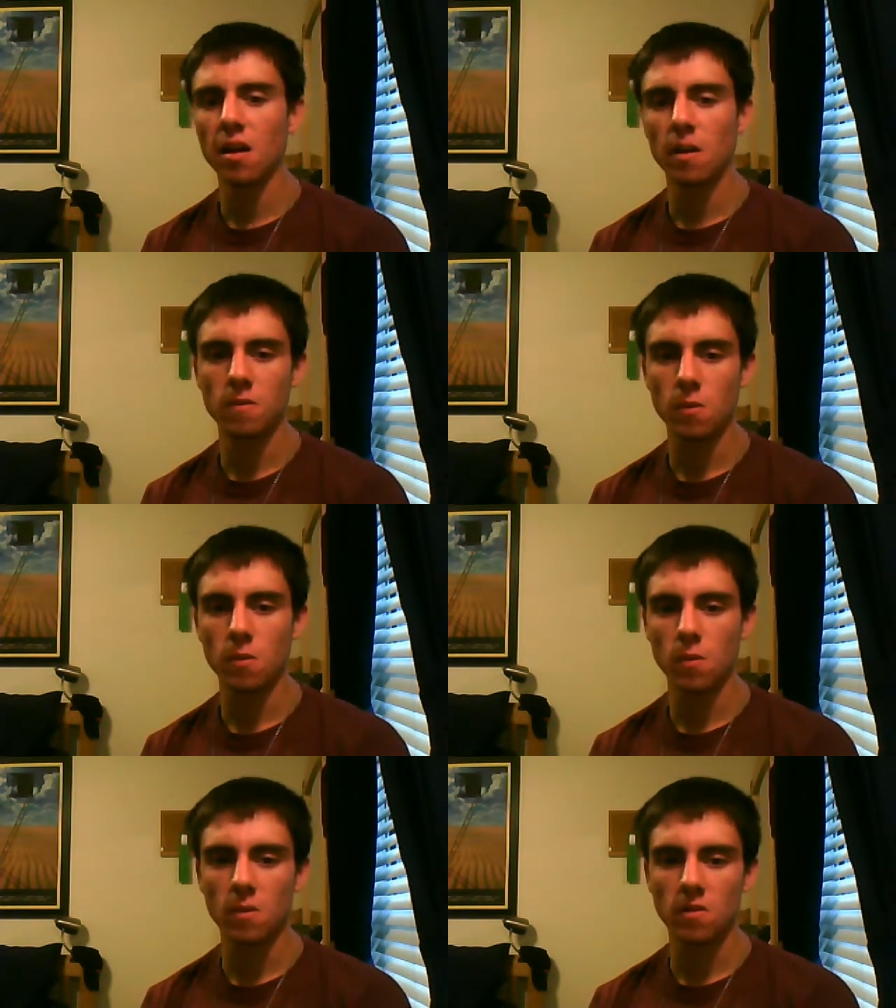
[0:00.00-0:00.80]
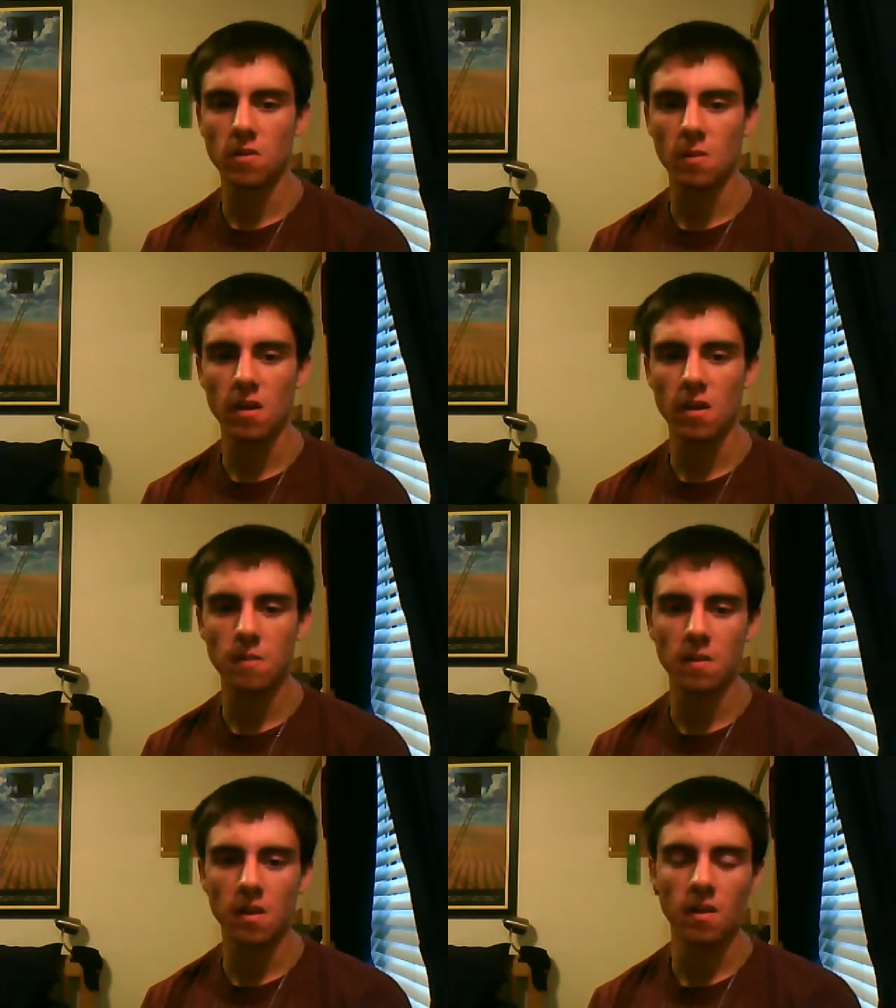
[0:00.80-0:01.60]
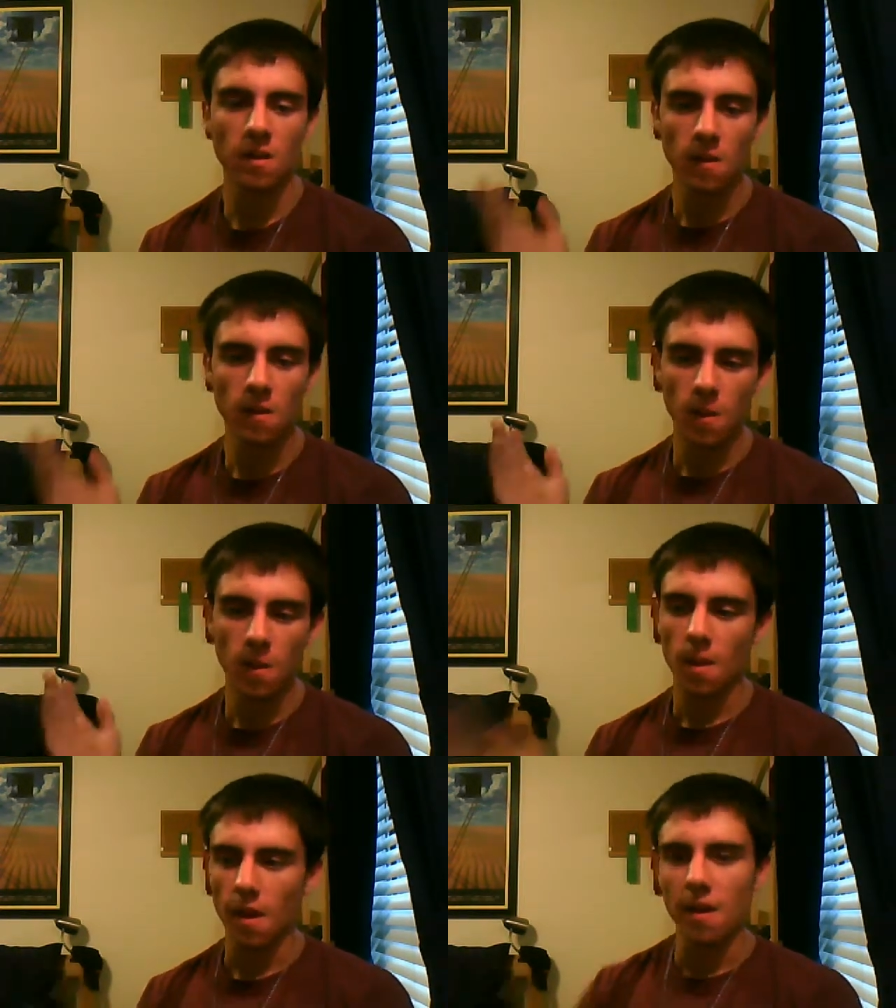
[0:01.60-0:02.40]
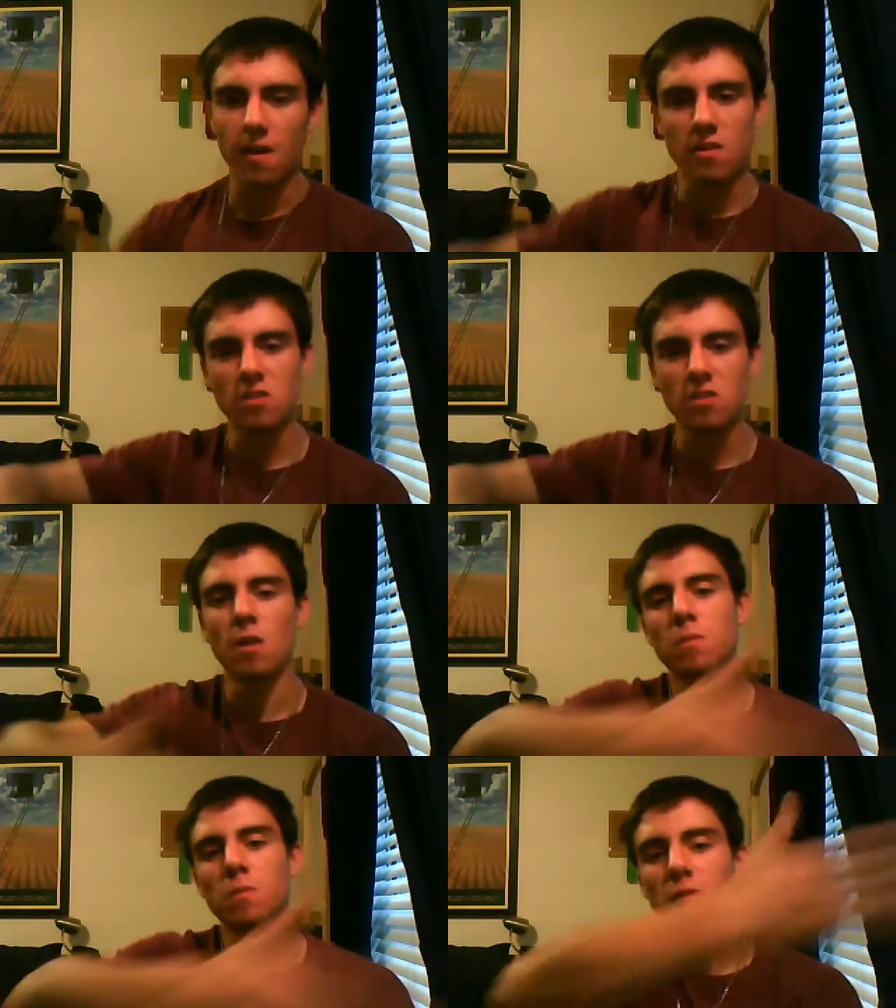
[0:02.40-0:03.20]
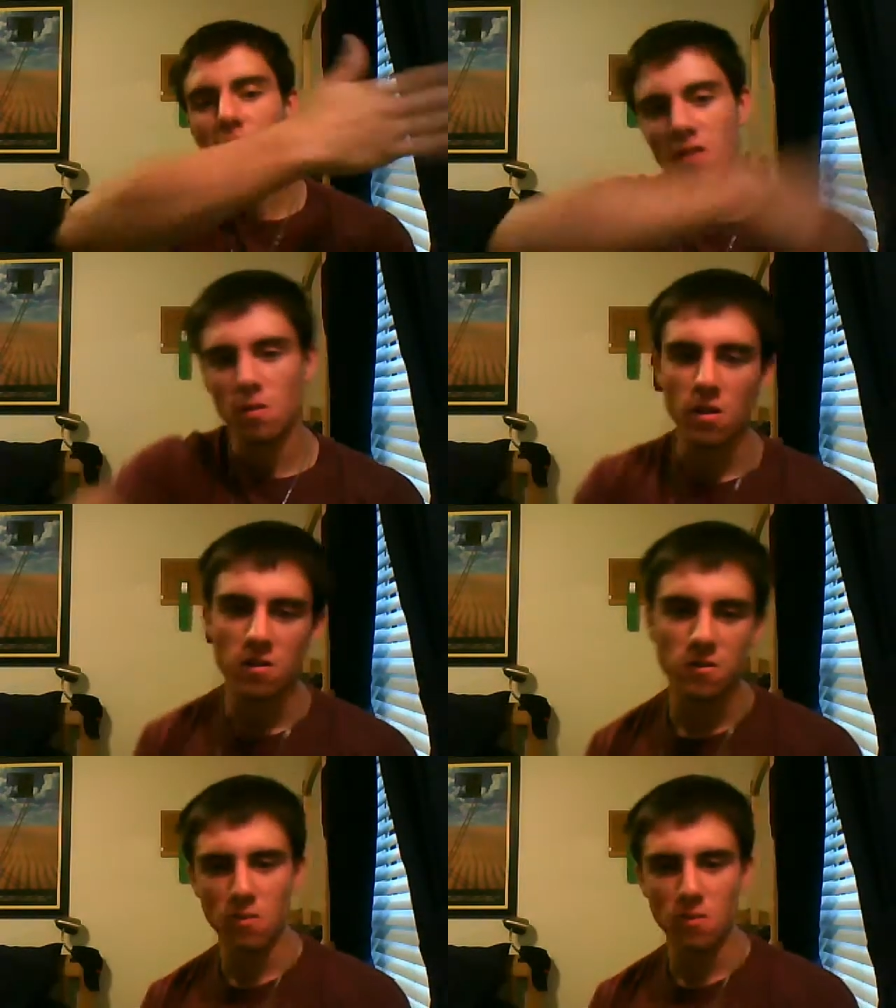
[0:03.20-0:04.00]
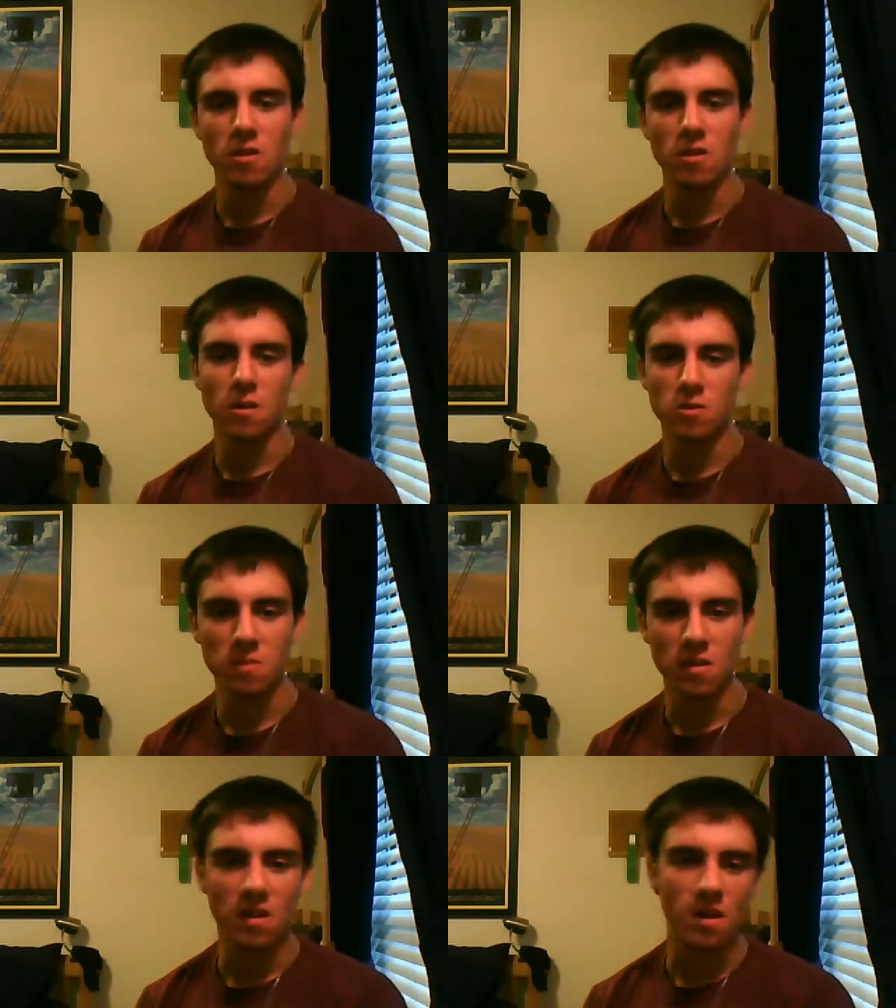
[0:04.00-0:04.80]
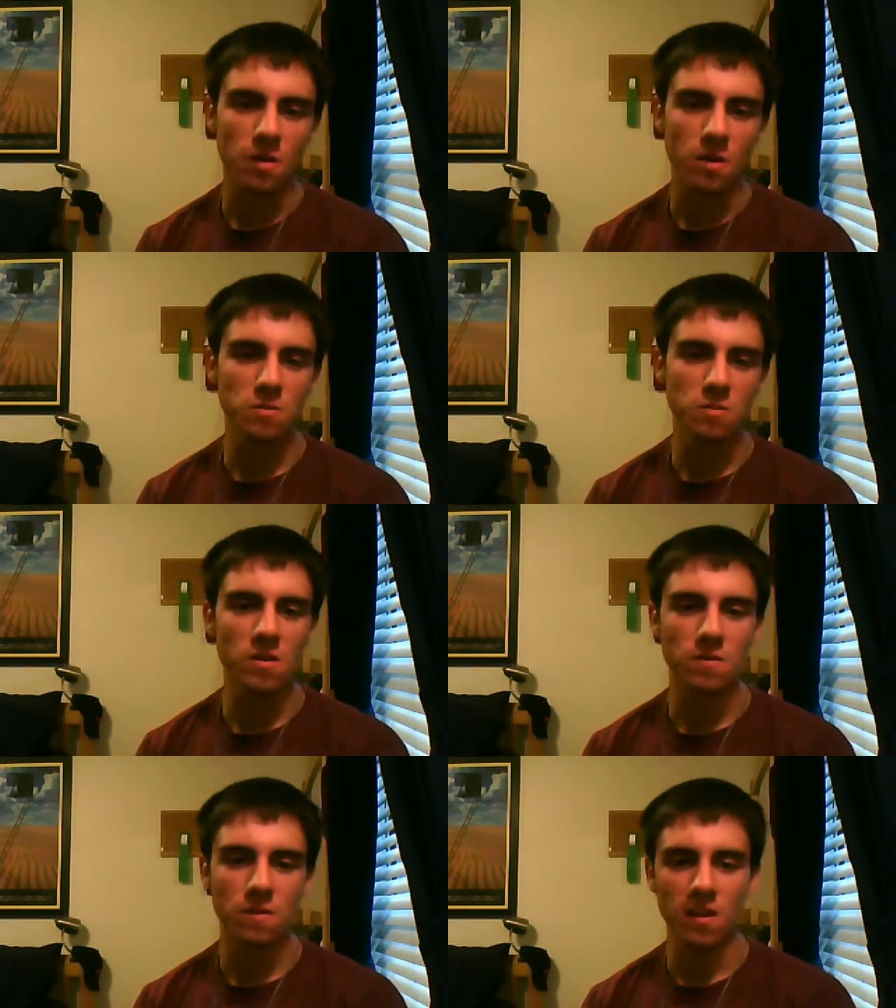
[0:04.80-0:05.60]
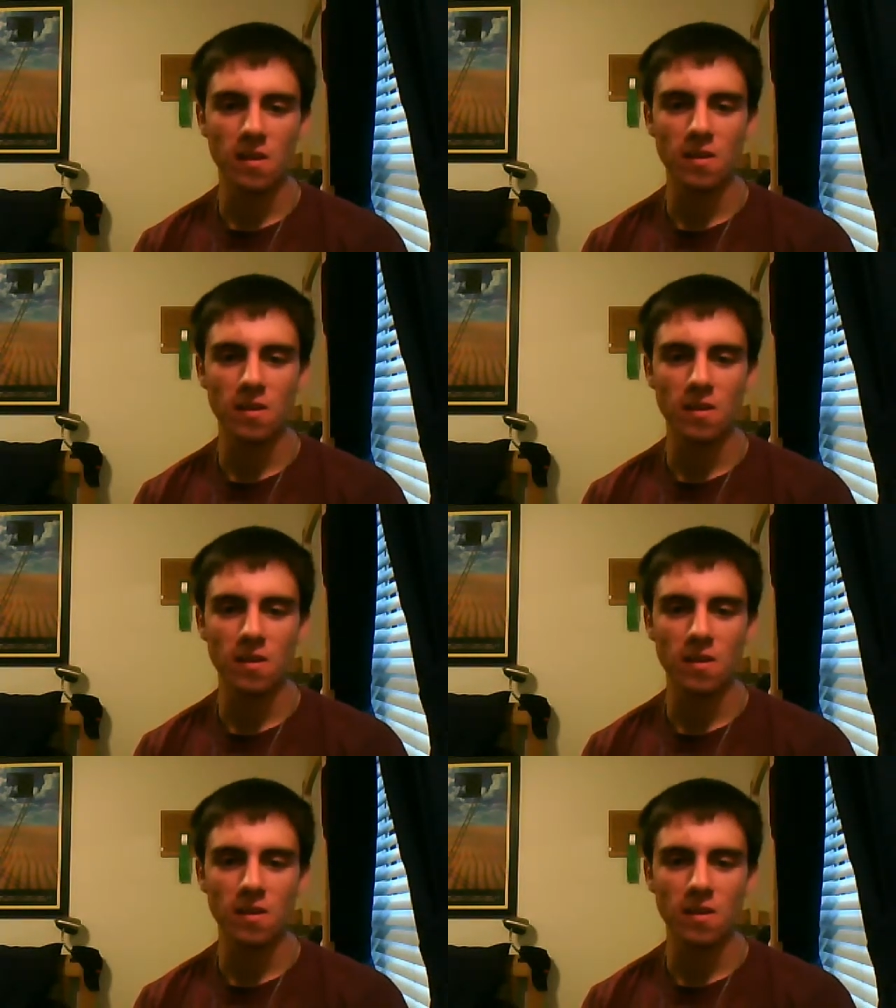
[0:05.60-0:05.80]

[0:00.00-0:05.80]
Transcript: before we went to bed, but I like stumbled into the restroom to go spit it out. It was pretty funny.